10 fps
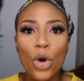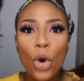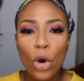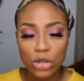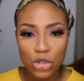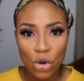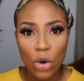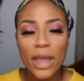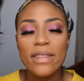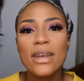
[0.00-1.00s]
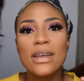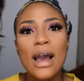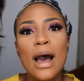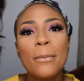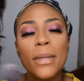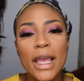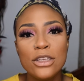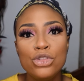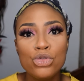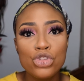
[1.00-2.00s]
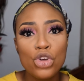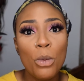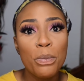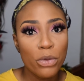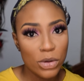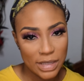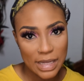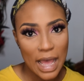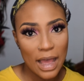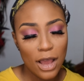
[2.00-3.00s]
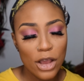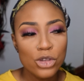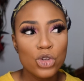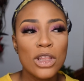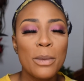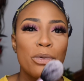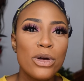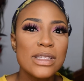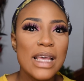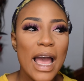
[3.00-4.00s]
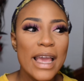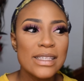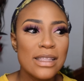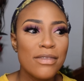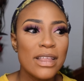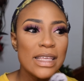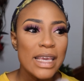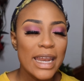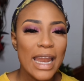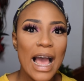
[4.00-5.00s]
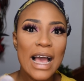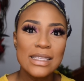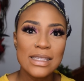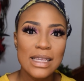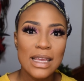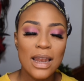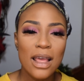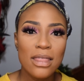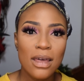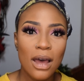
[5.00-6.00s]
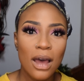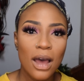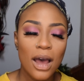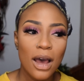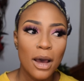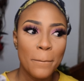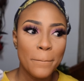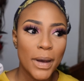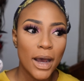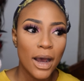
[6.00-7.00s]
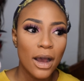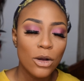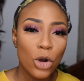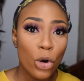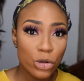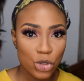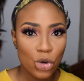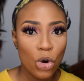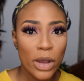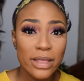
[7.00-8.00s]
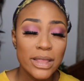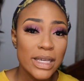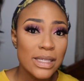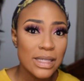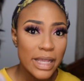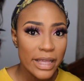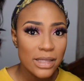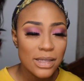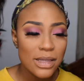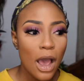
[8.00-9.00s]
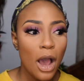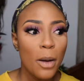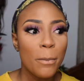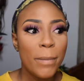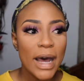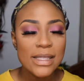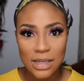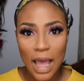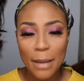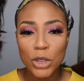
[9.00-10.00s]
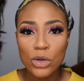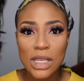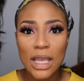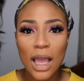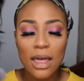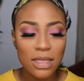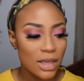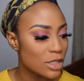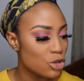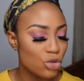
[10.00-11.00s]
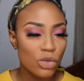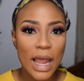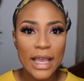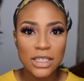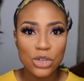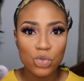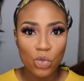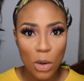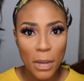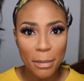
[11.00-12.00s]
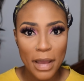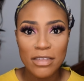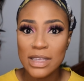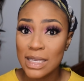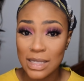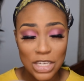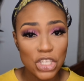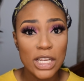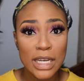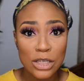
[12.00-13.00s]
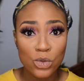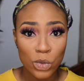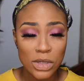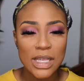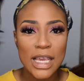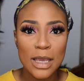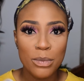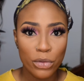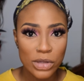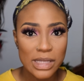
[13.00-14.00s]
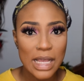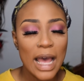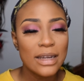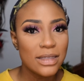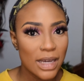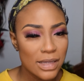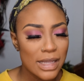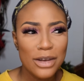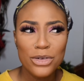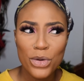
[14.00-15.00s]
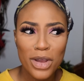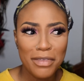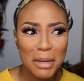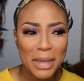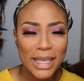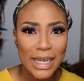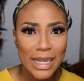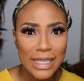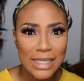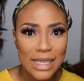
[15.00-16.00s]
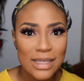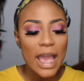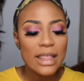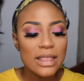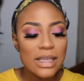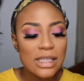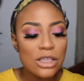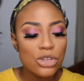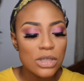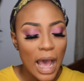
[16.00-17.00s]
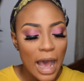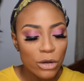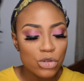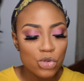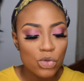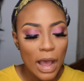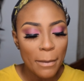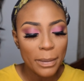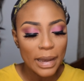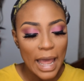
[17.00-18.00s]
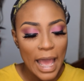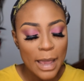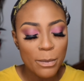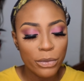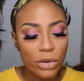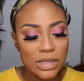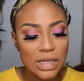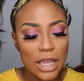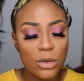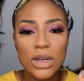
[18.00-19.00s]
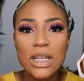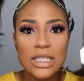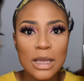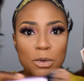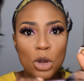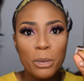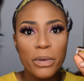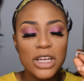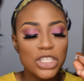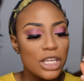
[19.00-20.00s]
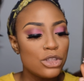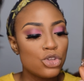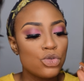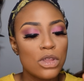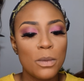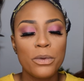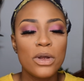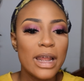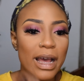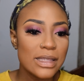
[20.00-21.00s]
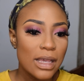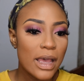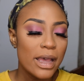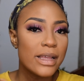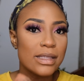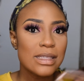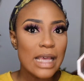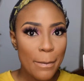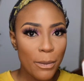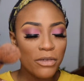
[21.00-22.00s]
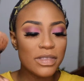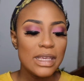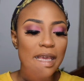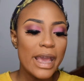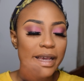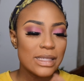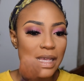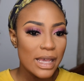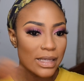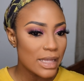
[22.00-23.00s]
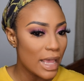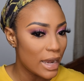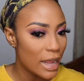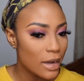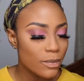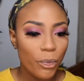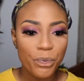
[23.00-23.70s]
contour and then come and use your bronzer. So the bronzer is definitely enhancing the contour in this sense, but I'm using this to just warm up my face. Essentially that's what a bronzer does. I don't know if I'm making any sense. And this is how to apply bronzer. You want to dip your brush into the product, tap off the excess, and then